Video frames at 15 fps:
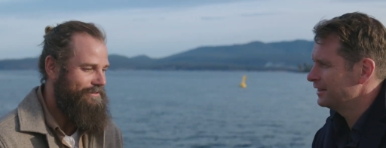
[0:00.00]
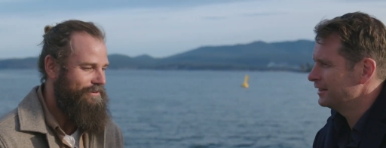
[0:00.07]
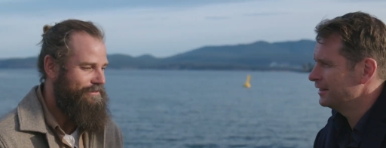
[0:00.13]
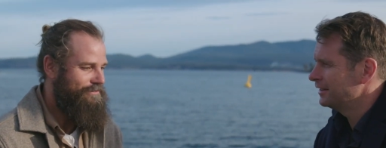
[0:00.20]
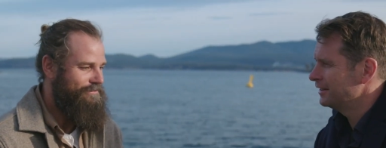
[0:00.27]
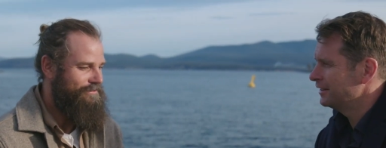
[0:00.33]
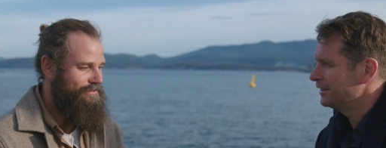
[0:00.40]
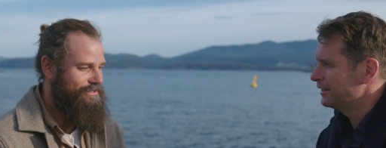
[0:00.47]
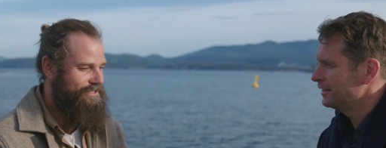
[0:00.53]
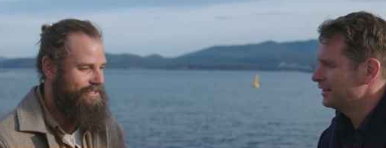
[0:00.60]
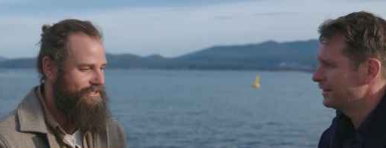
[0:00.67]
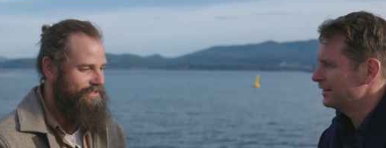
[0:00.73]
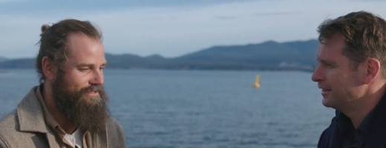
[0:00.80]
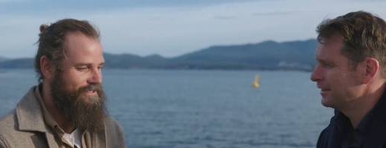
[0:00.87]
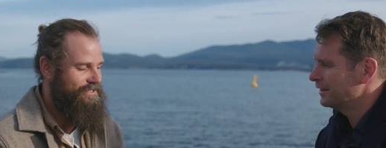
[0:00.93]
Speaker 1: you know,
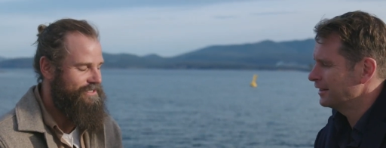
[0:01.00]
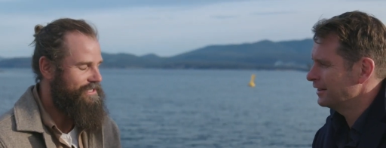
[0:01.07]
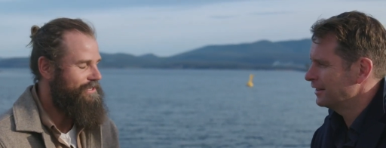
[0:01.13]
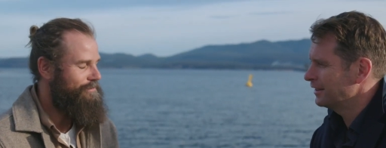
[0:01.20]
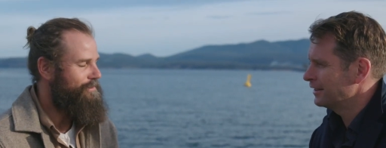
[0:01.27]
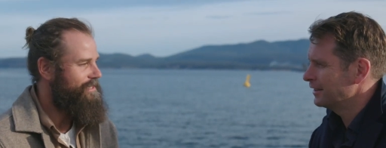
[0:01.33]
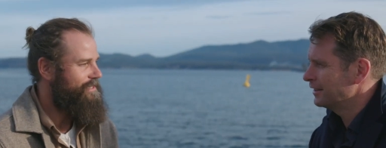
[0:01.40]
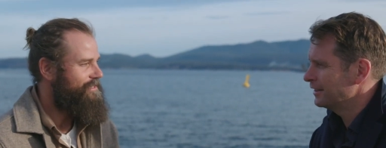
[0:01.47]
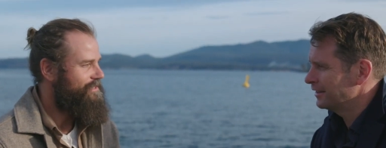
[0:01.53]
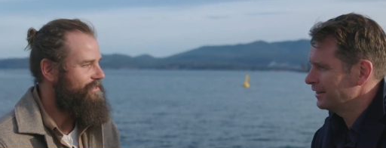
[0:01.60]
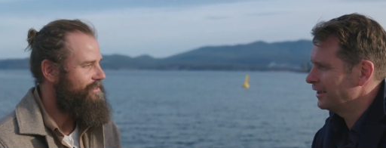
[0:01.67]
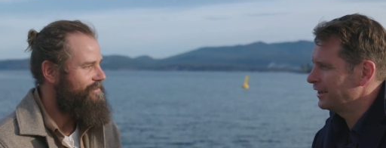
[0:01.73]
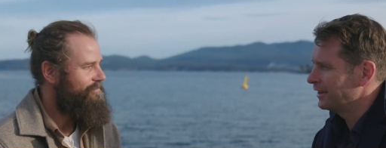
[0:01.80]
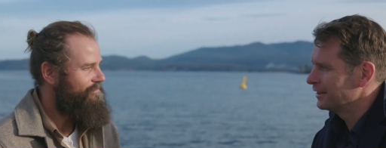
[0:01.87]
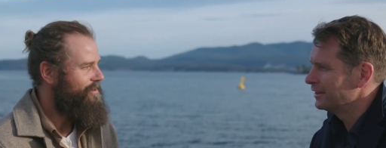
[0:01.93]
seaweeds,
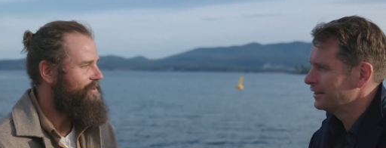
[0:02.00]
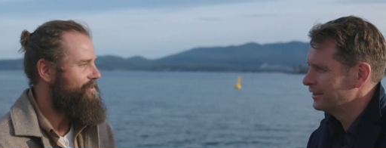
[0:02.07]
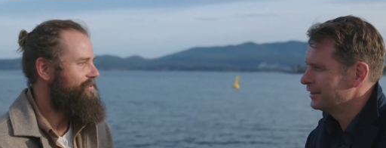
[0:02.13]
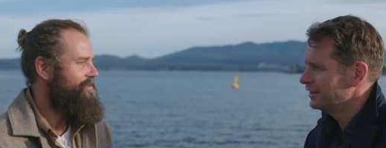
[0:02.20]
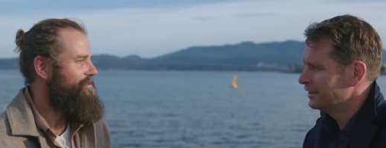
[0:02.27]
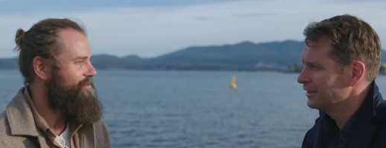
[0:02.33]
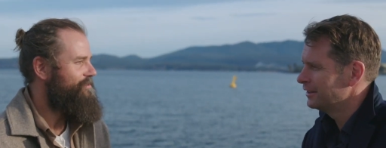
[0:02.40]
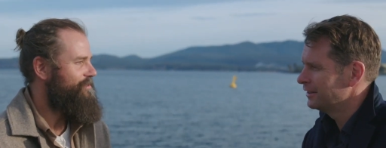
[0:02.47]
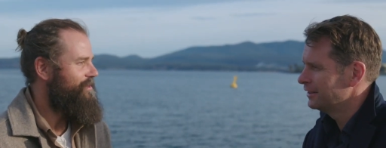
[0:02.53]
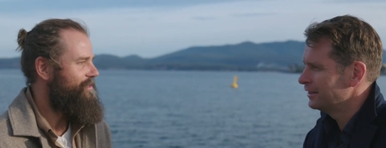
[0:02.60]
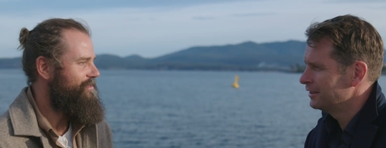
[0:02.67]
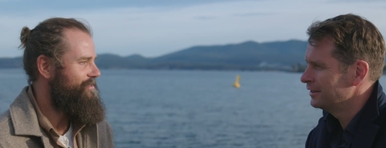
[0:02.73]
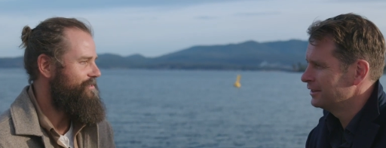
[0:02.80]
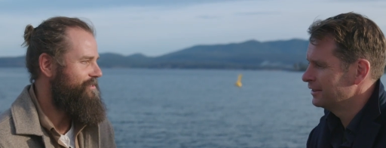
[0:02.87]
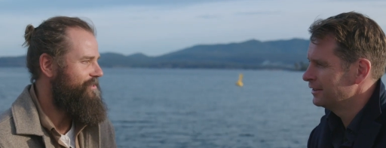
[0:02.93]
yeah.
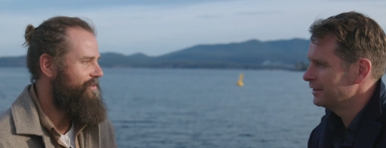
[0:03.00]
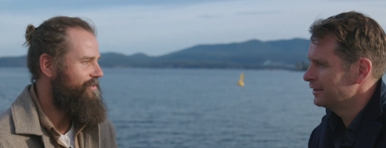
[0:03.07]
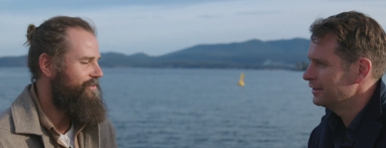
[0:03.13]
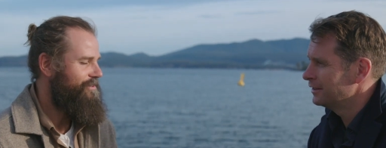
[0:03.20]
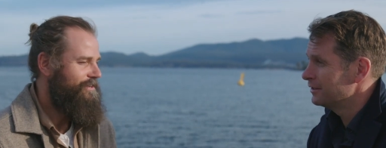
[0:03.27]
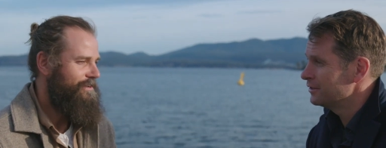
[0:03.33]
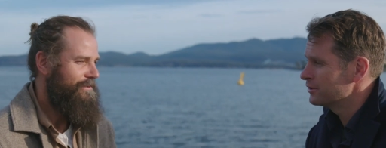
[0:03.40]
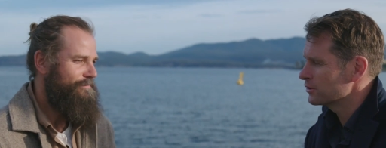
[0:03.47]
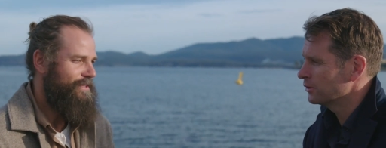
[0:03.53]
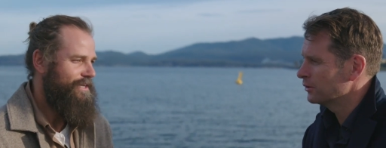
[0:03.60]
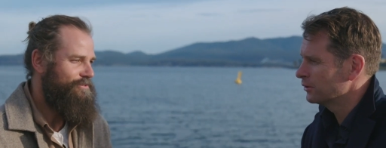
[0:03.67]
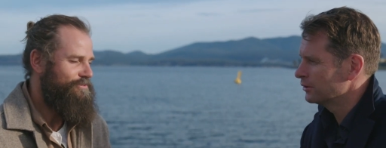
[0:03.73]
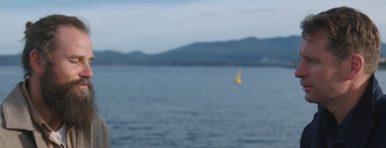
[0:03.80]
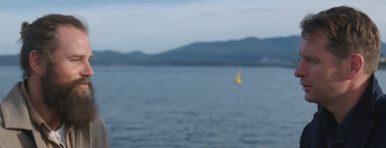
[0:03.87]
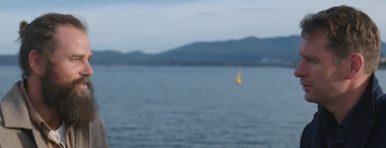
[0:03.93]
photosynthesizers, you know, sure. they
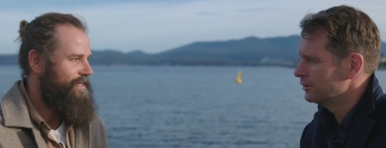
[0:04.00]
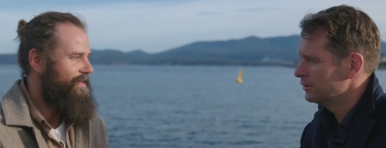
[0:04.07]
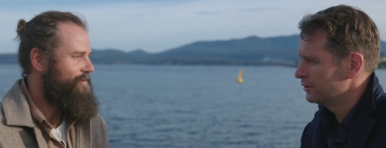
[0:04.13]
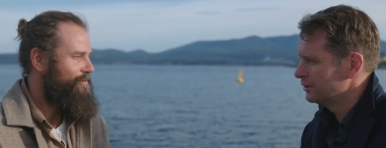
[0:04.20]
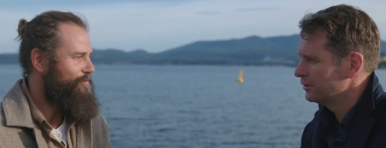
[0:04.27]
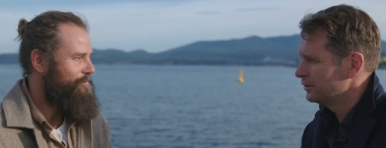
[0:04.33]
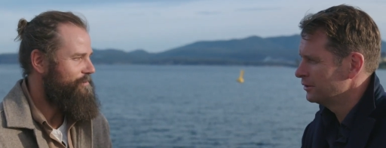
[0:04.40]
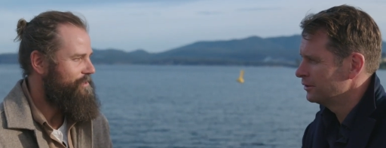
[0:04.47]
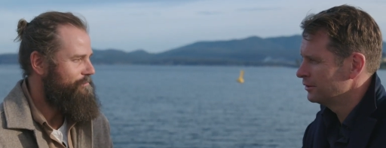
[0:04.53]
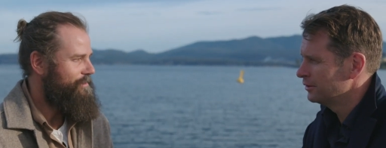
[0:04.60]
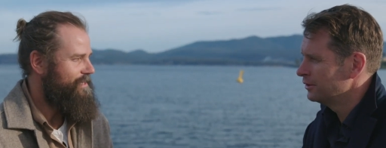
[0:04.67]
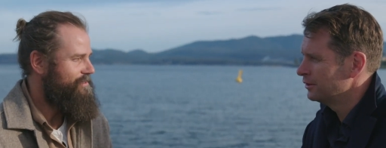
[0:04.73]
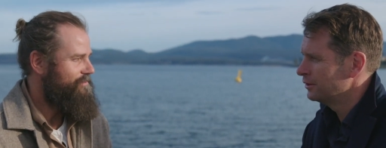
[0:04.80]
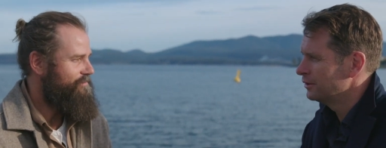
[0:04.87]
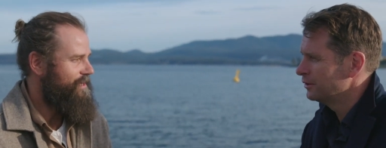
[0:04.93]
draw down enormous
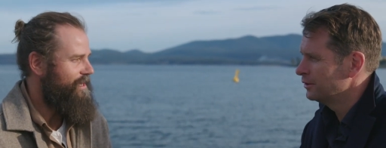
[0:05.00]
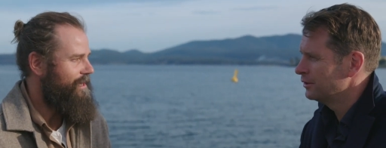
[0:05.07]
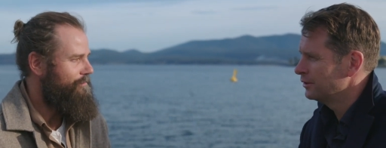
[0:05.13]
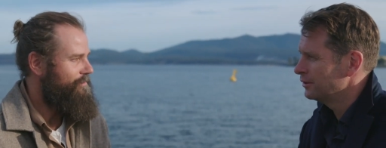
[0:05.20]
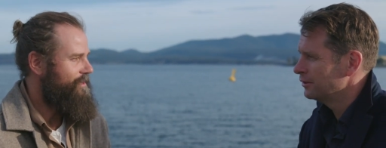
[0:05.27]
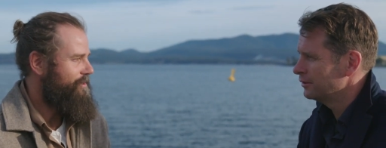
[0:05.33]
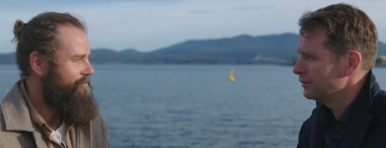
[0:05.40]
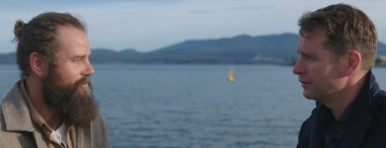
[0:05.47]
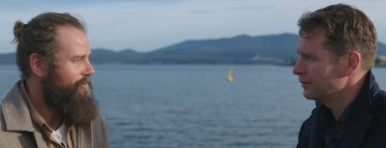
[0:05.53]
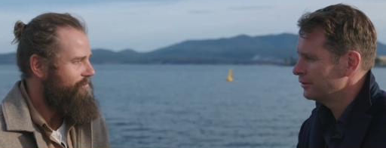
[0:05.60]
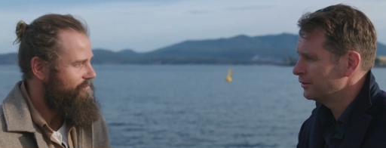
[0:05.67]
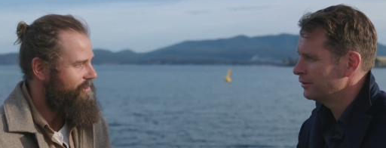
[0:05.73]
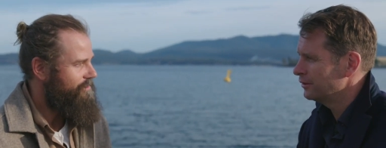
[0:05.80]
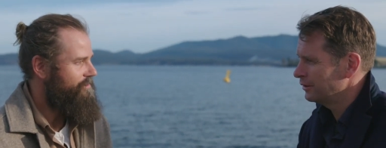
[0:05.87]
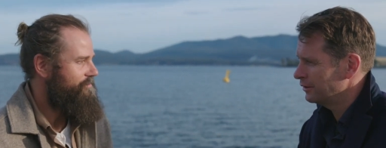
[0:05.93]
amounts of carbon. They grow
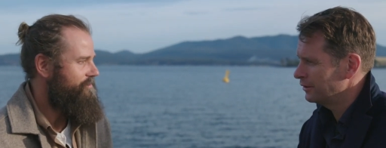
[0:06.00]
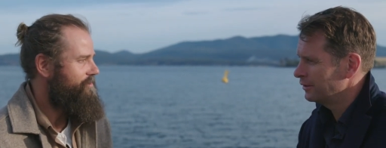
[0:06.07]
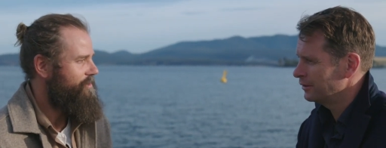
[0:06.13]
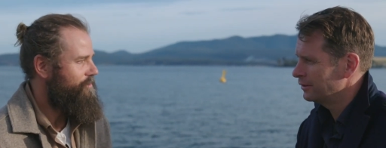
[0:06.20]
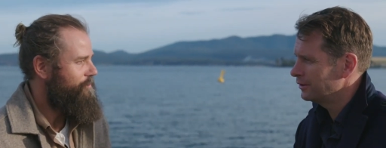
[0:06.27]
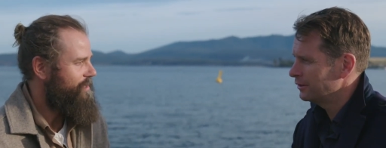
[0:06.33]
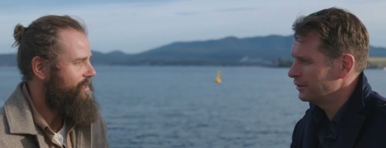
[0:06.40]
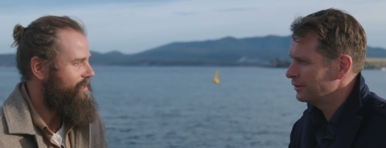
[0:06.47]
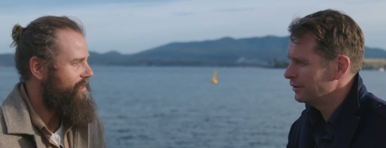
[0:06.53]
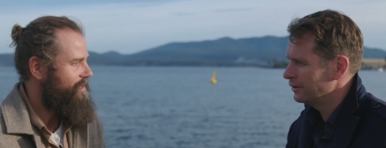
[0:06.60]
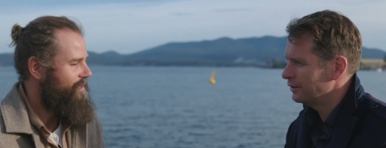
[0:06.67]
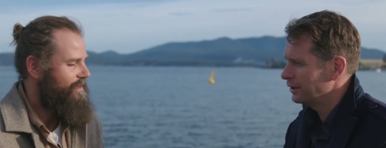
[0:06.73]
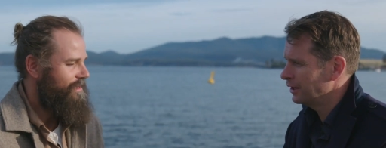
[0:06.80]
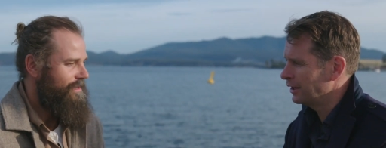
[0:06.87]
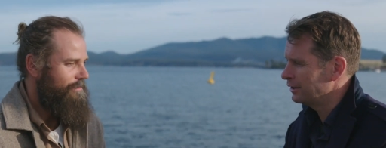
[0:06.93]
very, very quickly.
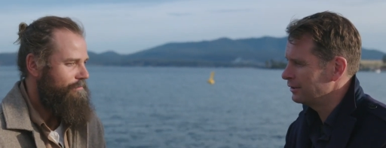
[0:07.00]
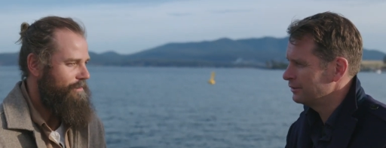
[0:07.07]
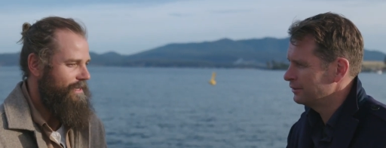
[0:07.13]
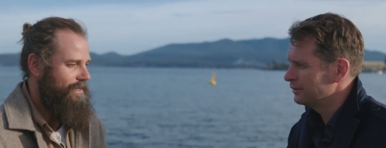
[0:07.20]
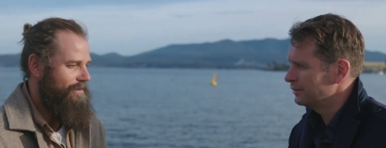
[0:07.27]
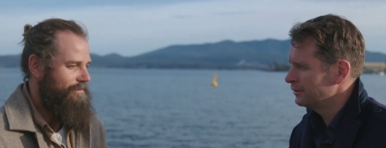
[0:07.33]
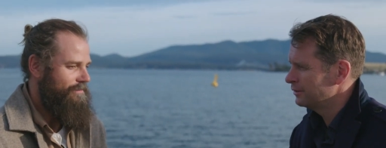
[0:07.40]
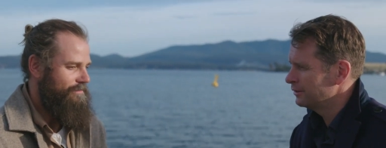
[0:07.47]
Yeah. But